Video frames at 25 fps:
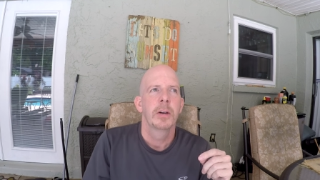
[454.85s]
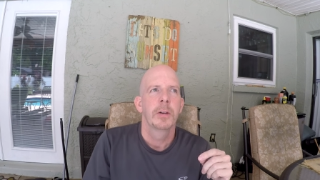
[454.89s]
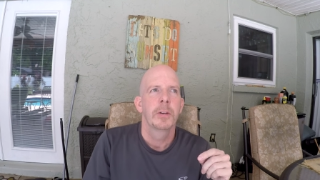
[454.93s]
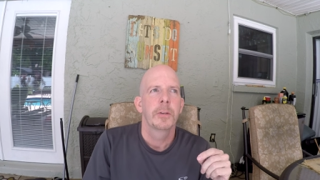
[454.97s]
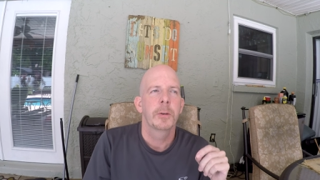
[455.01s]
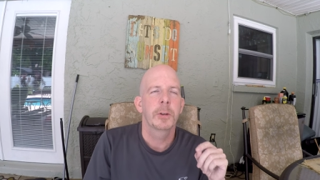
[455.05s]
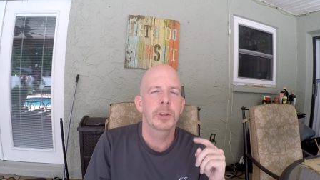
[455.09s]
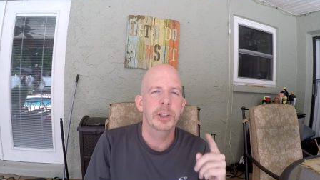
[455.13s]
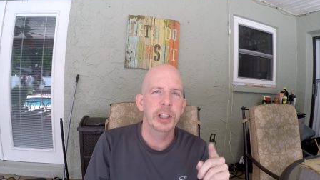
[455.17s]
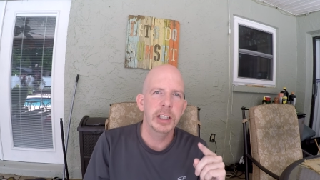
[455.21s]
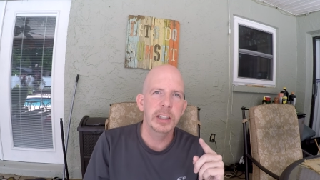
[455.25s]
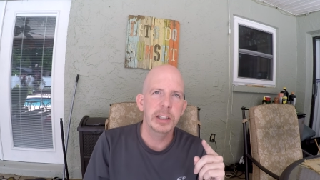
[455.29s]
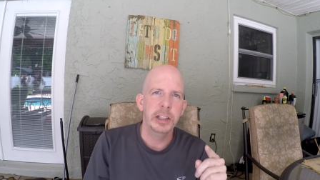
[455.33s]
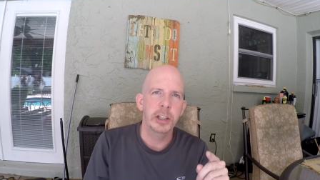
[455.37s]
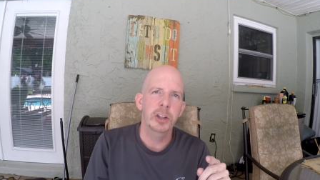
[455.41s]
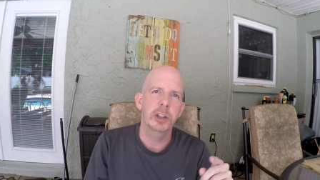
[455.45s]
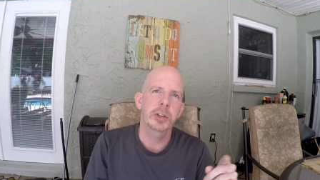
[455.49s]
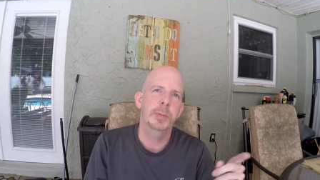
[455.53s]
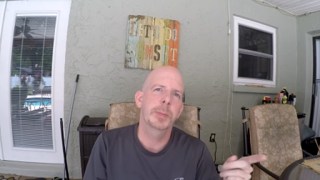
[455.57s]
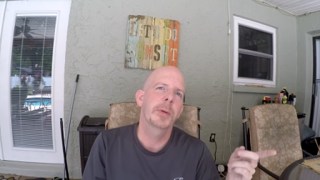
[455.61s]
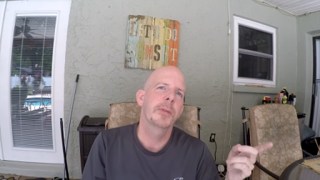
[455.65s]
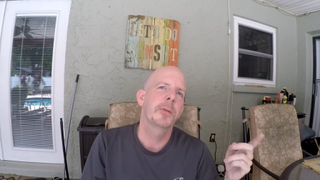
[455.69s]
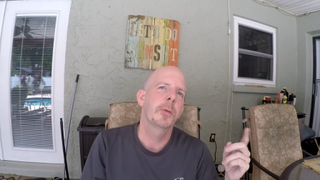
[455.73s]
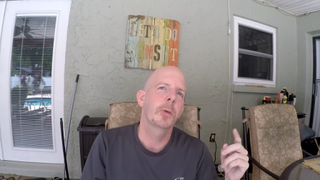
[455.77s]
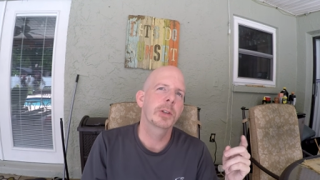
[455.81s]
for 10 years
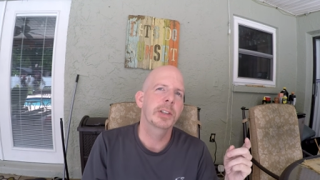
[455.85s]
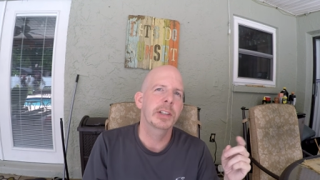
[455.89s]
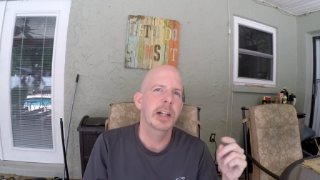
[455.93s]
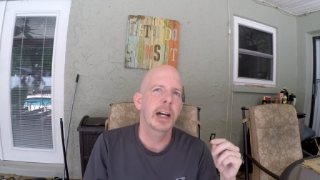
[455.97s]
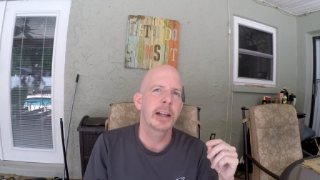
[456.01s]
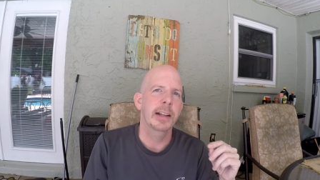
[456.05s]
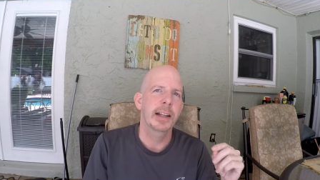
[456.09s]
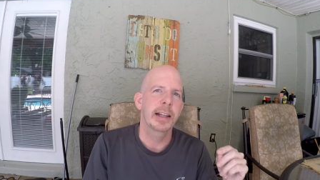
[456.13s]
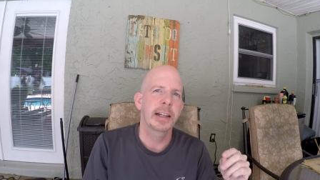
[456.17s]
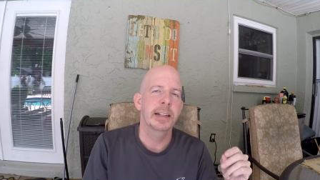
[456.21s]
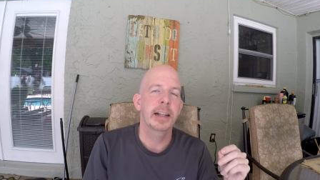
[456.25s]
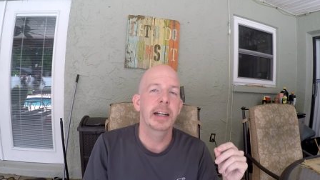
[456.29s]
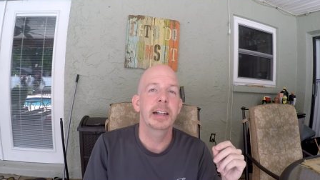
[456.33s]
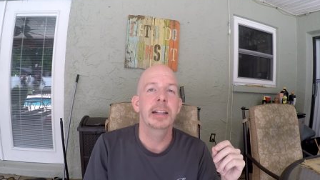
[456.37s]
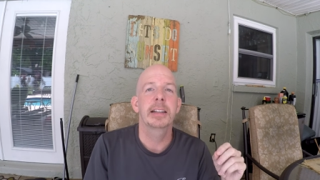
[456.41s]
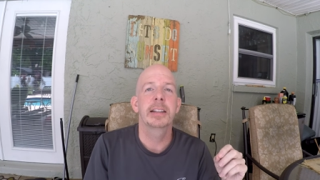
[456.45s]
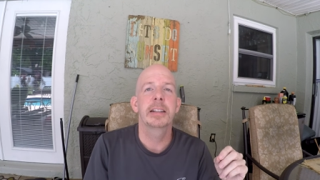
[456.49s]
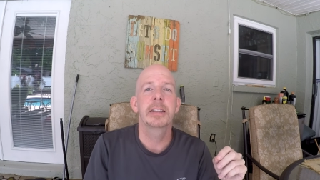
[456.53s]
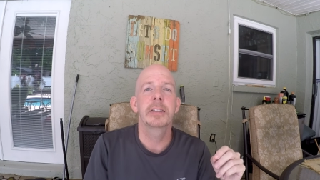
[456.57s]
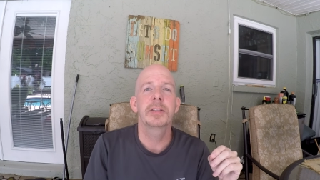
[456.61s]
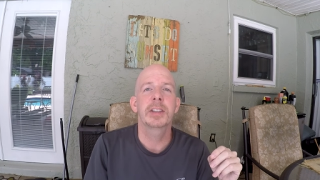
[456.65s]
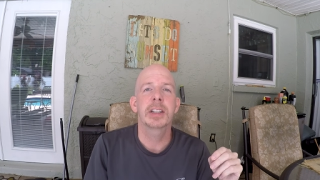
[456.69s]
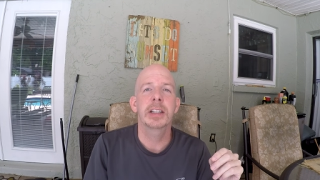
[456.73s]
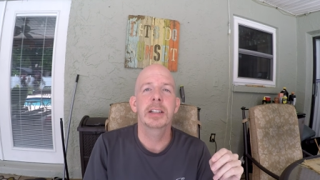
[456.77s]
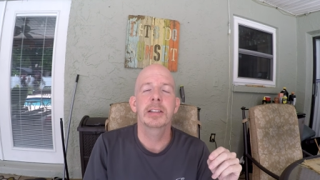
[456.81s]
before Thailand, I
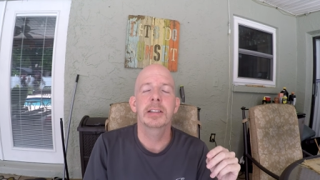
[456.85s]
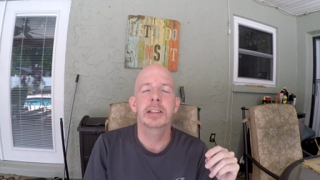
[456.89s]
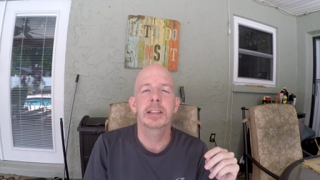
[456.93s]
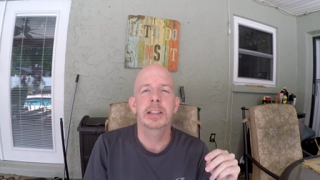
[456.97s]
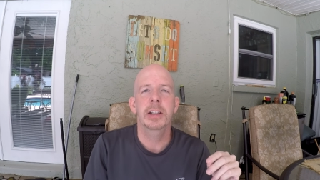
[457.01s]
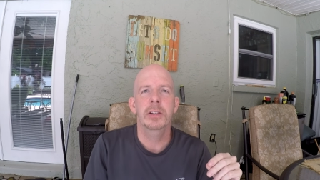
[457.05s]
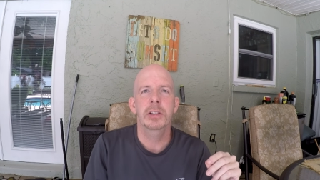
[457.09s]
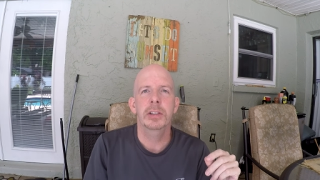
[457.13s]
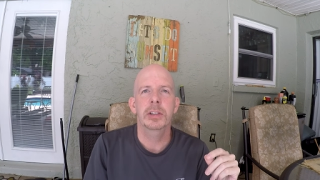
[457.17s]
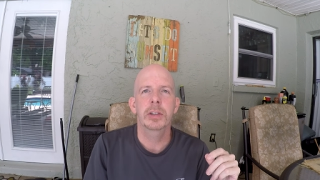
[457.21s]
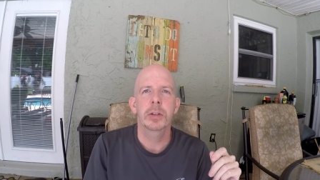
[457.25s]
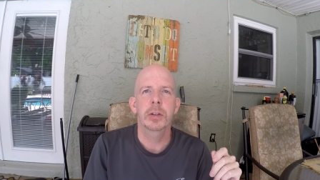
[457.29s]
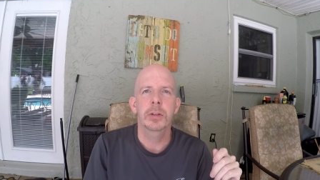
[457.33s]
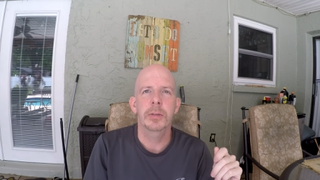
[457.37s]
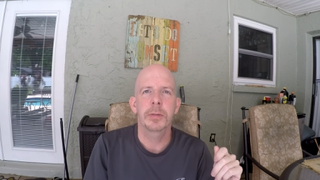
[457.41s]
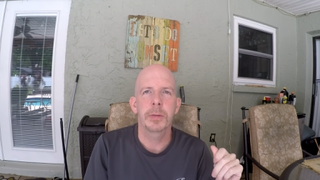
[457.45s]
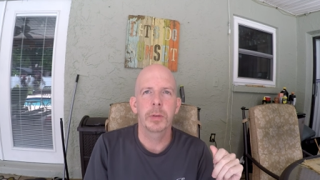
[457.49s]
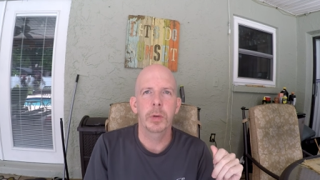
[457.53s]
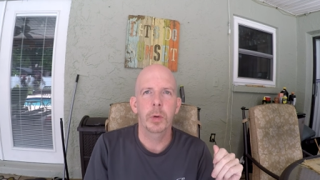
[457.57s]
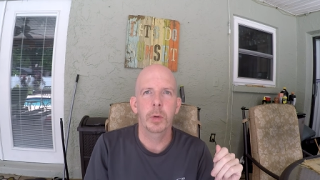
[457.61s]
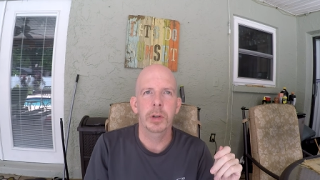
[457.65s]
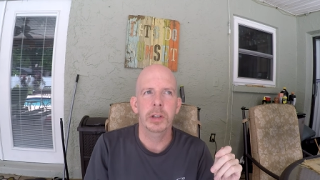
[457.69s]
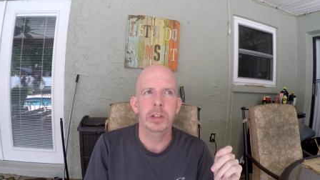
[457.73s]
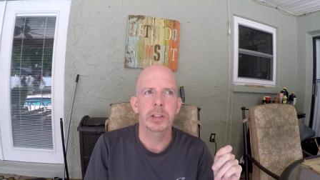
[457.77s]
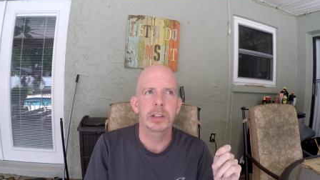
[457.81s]
lived in Sarasota,
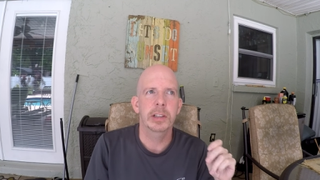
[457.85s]
Florida.